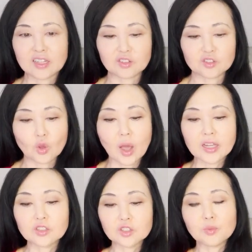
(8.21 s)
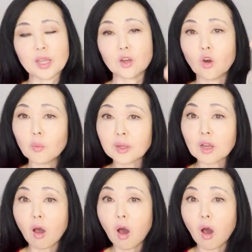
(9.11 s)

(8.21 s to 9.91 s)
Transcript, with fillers: So I just made homemade